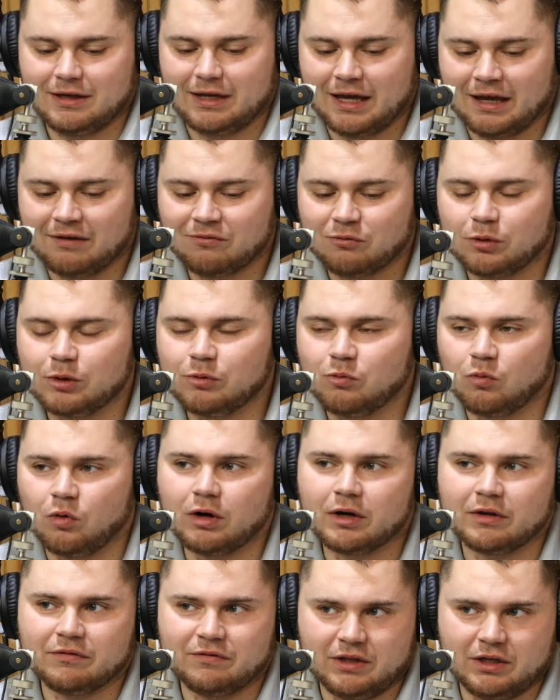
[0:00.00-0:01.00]

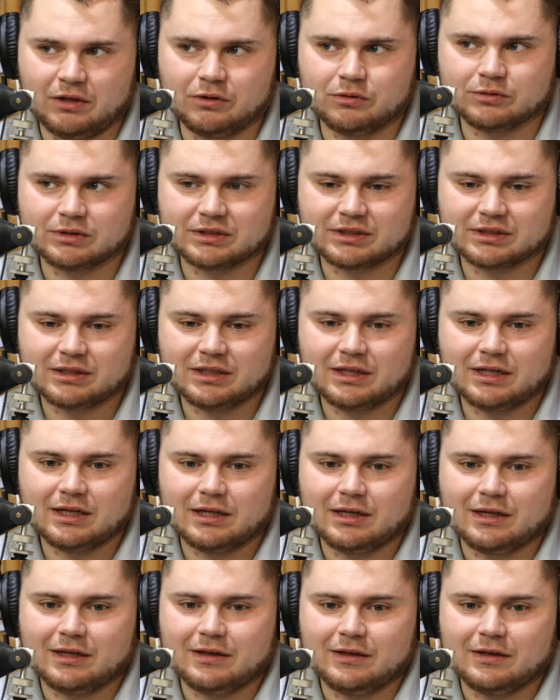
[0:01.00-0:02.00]
one of those,
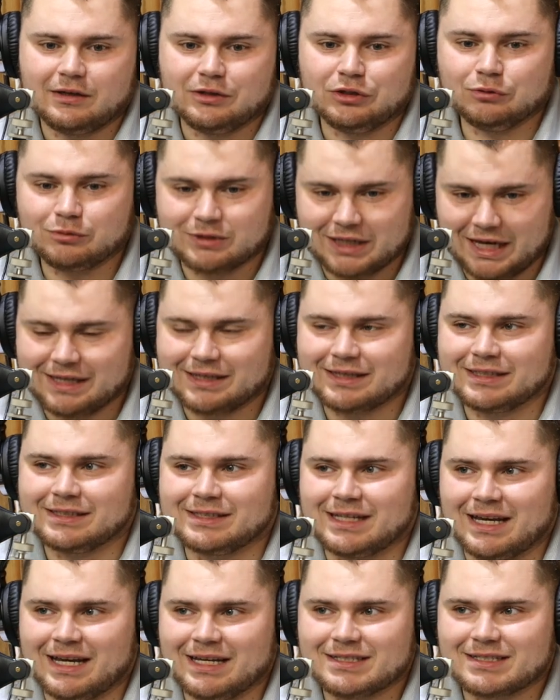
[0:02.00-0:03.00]
you take the
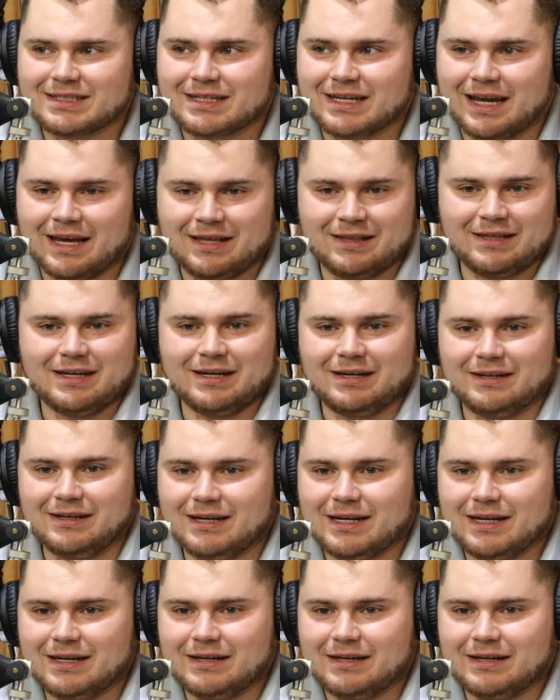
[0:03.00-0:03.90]
test, and then